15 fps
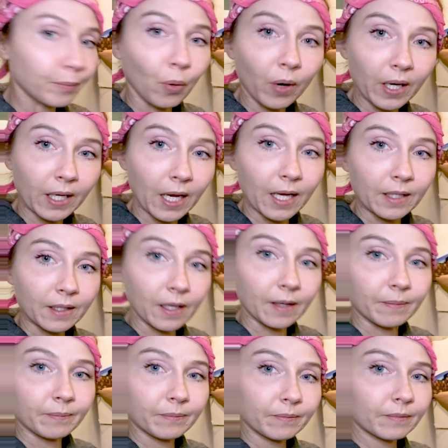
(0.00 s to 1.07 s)
Point,
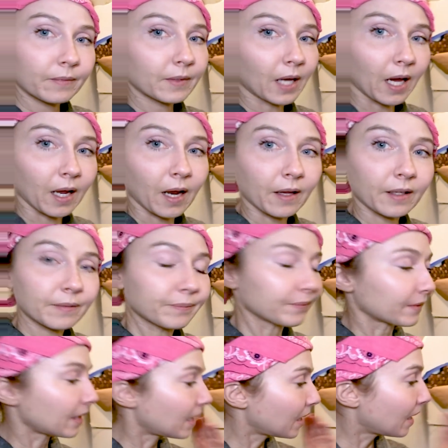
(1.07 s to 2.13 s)
Casey. God, I,
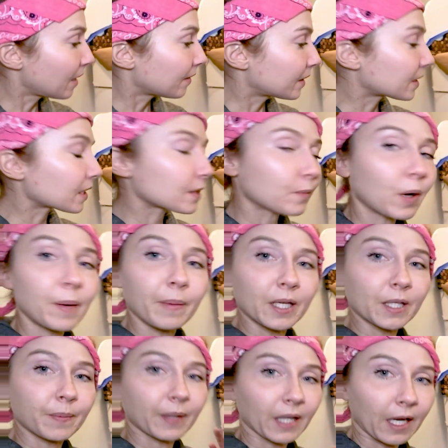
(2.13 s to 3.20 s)
this is what it
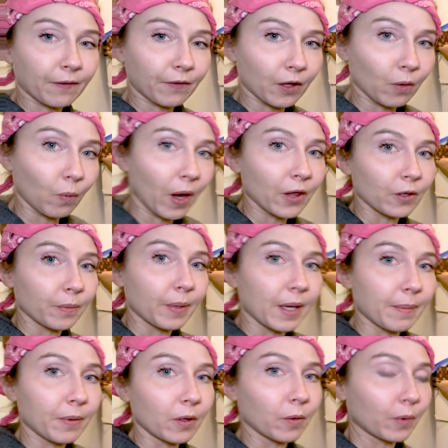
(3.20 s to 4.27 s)
must be like for the weather
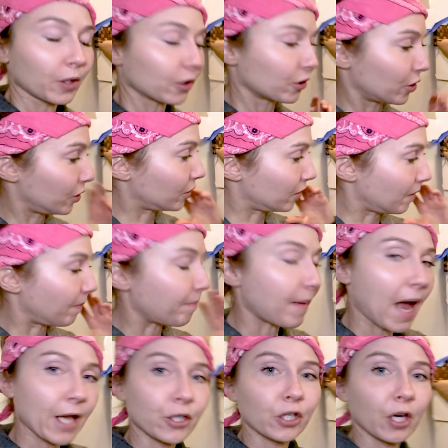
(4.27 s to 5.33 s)
people, where you're just
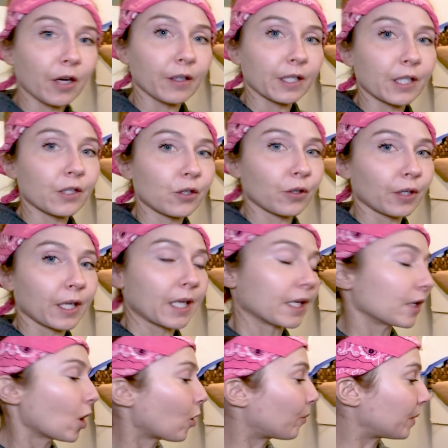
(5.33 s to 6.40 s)
imaginary
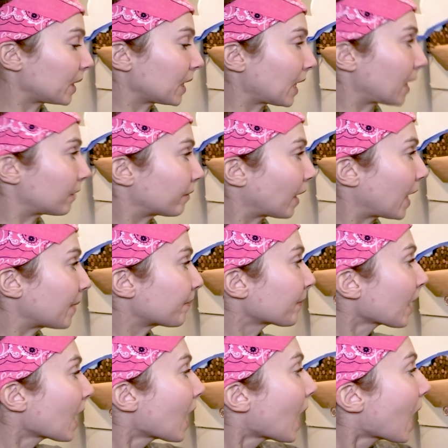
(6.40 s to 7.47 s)
screen, hoping to get it right.
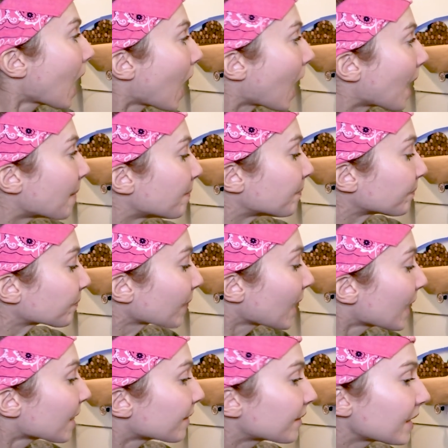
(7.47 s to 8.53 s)
Um,
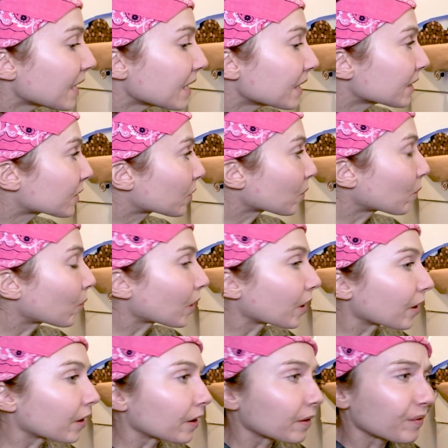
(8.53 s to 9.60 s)
these
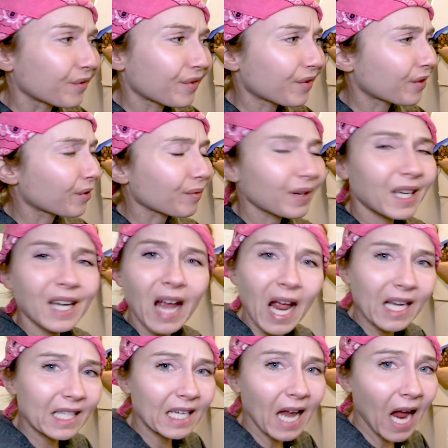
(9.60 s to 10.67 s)
were three
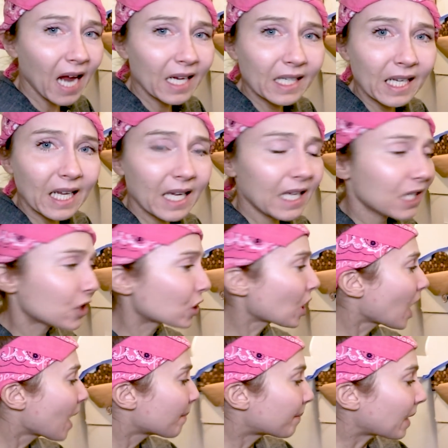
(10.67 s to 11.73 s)
ninety-nine each,
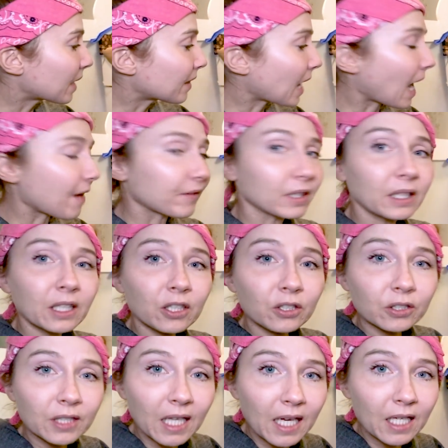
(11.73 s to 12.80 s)
but they have a
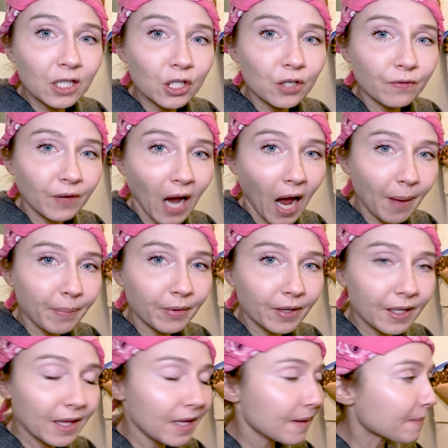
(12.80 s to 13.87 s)
little tinge of copper
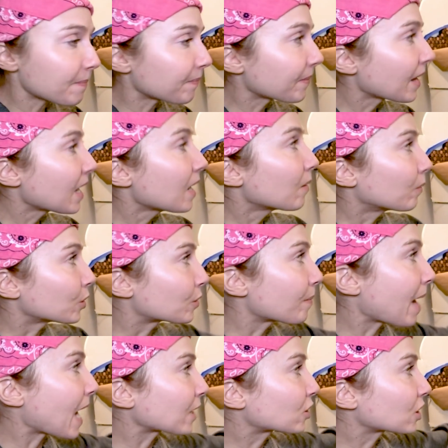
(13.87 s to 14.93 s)
in them, which
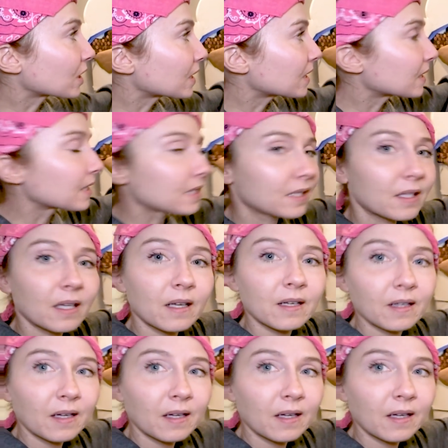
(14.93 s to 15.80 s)
matches